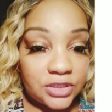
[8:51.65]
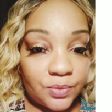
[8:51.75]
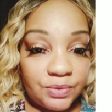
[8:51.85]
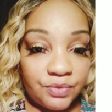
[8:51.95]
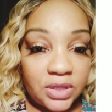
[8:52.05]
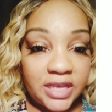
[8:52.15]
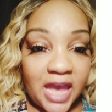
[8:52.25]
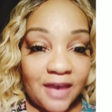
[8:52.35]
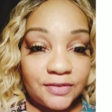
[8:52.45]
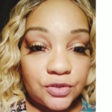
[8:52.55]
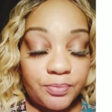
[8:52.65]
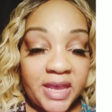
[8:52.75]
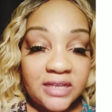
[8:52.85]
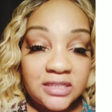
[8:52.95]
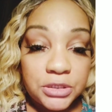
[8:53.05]
So we really have to
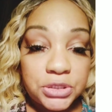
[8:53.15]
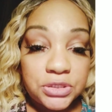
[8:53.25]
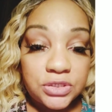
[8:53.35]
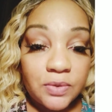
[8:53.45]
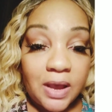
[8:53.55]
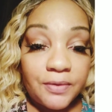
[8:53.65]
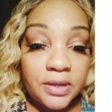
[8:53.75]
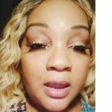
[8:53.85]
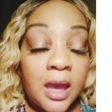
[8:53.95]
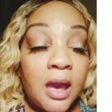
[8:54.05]
pay attention to our